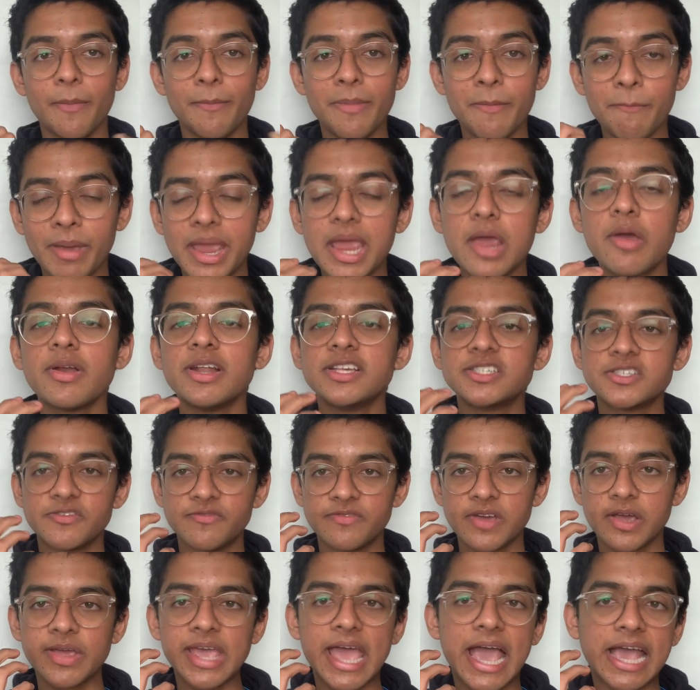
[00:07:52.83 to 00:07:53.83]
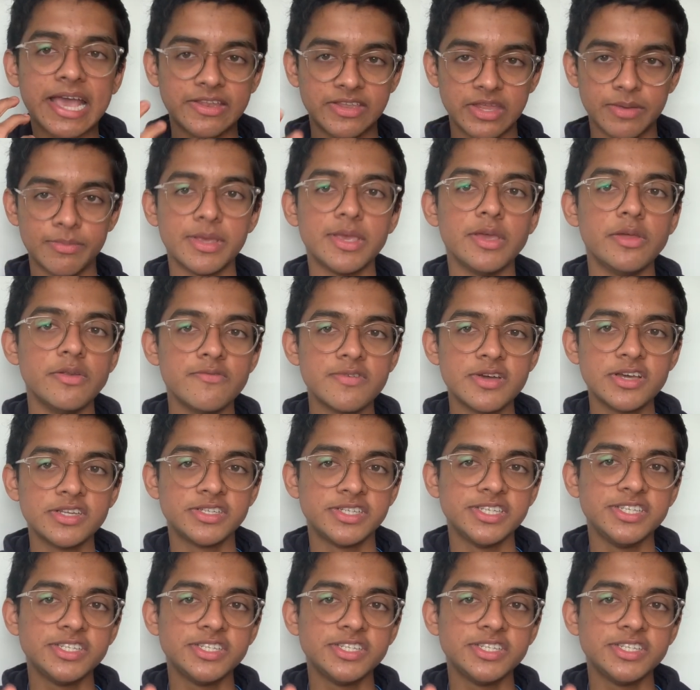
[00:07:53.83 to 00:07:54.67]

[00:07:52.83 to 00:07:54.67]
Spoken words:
Imperial is a very academic university,